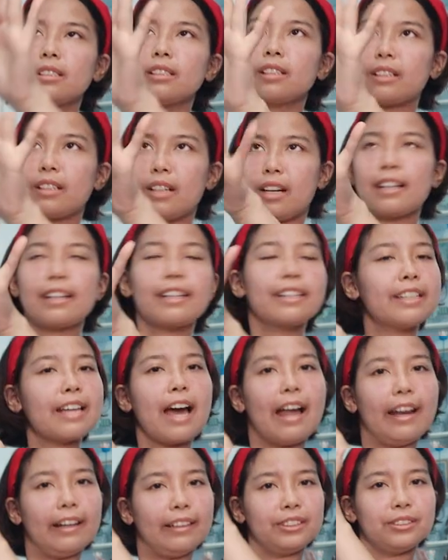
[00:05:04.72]
nang
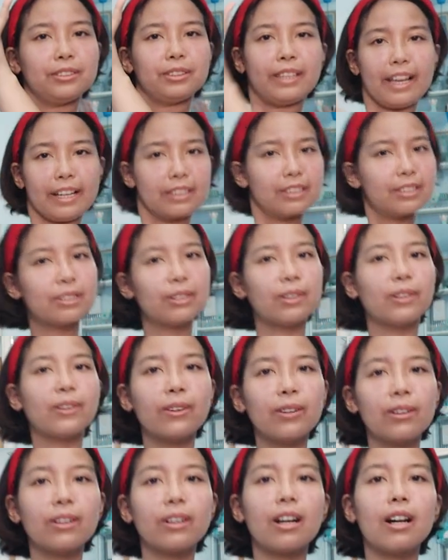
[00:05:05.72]
nakaganyan yung legs
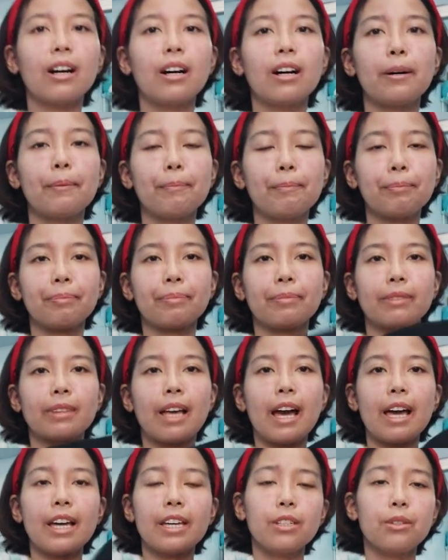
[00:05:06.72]
ko,
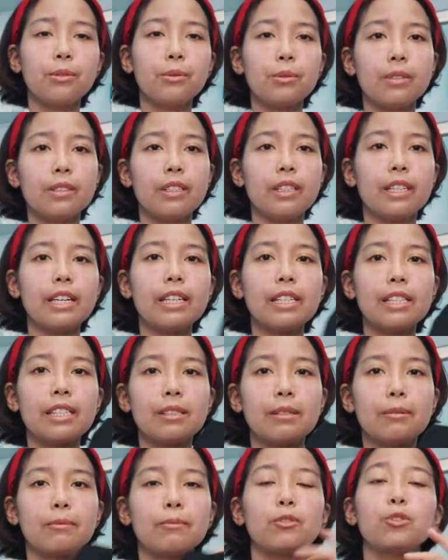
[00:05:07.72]
I use
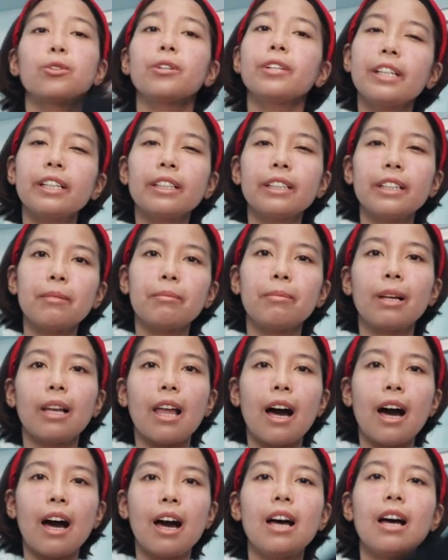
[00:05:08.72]
this during din
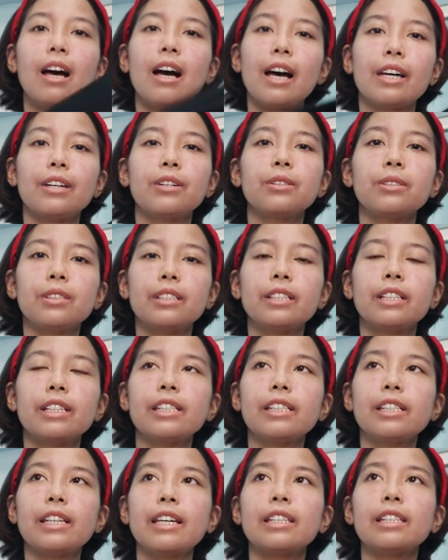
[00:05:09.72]
pala. I use
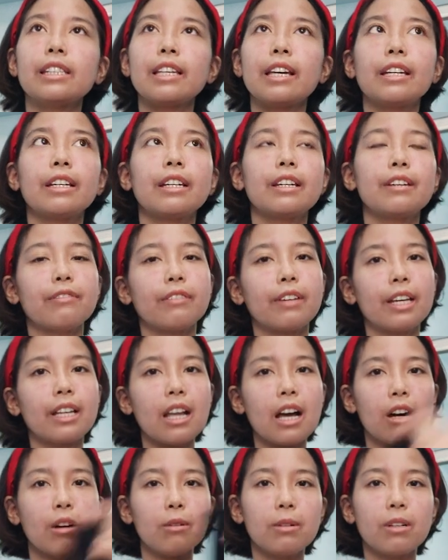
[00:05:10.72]
this and then if
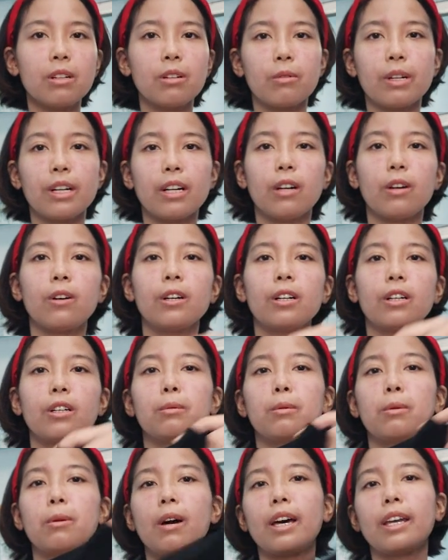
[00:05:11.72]
kailangan ko mag-work or
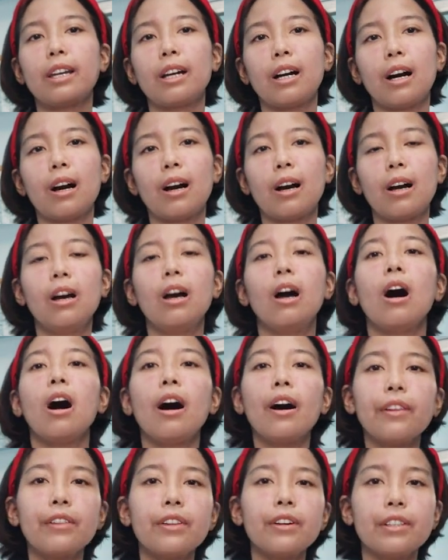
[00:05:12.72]
gumawa ng
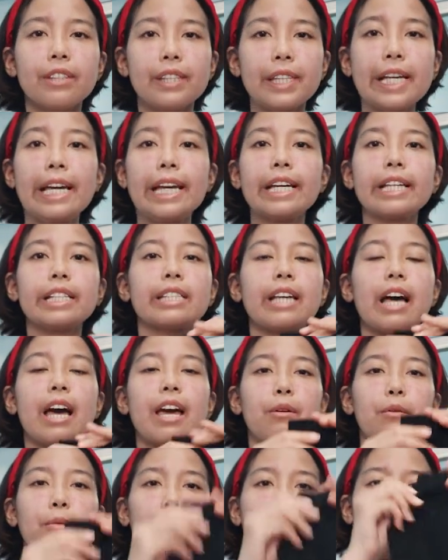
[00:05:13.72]
other things,
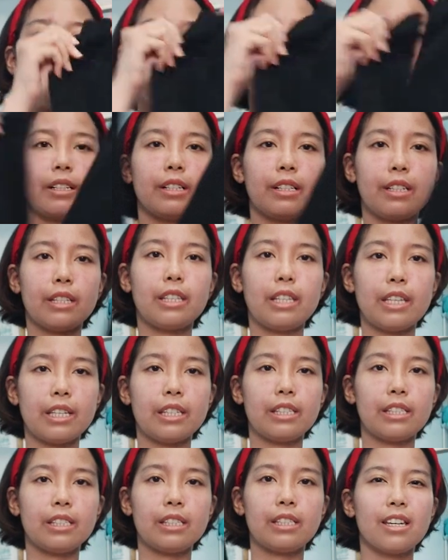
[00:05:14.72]
I wear
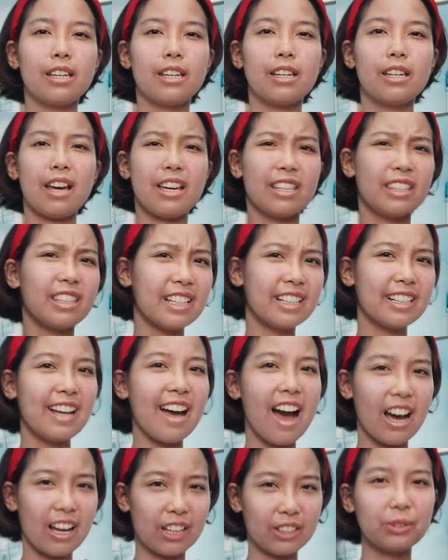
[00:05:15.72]
this. I think
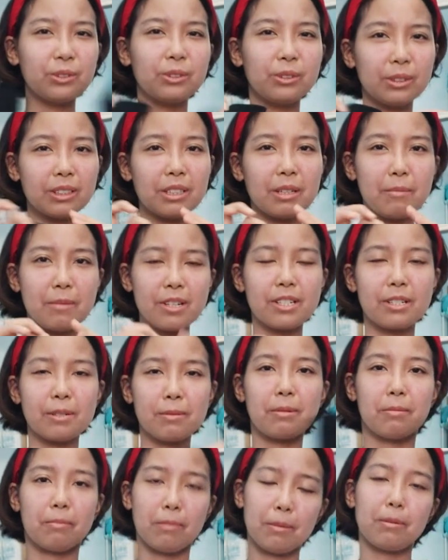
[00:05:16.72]
nakakatulong naman siya
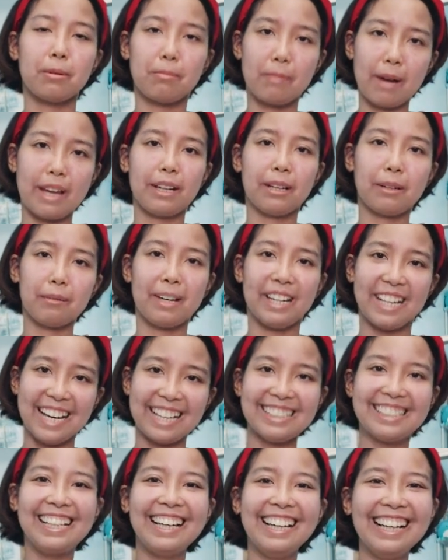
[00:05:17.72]
magpababa ng
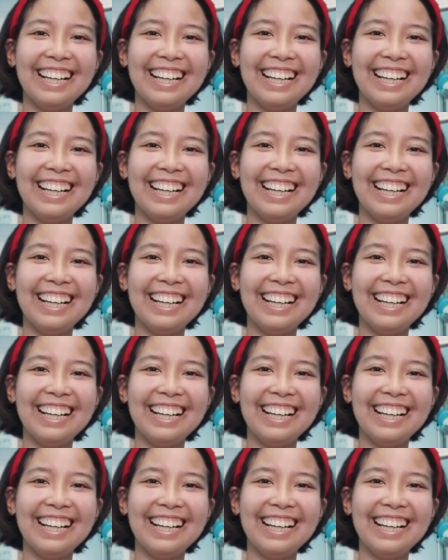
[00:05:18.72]
manas.